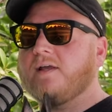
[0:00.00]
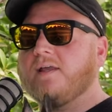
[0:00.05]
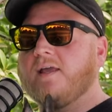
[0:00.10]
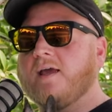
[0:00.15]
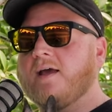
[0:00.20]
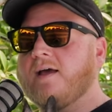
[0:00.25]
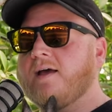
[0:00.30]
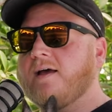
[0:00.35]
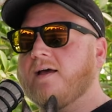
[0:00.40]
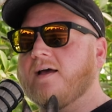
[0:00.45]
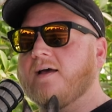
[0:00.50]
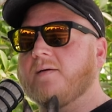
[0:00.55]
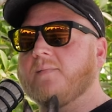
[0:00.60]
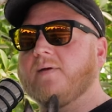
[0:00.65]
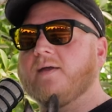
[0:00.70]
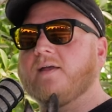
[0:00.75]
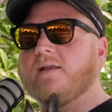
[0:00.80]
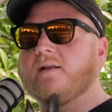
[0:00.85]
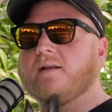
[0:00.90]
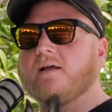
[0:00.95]
yeah i
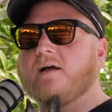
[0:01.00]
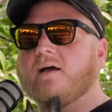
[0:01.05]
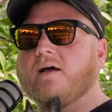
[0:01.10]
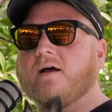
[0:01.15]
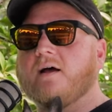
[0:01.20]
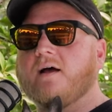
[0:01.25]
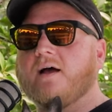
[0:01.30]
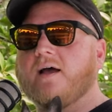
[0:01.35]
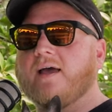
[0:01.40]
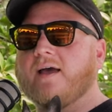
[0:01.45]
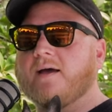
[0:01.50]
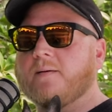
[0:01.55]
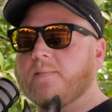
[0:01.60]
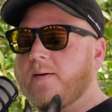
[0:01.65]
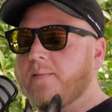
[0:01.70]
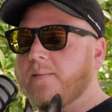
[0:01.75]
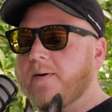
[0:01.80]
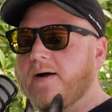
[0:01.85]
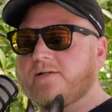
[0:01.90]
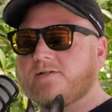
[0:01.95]
mean uh, i have
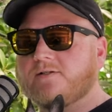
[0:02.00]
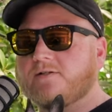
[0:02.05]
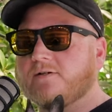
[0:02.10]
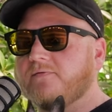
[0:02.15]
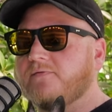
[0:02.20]
my monster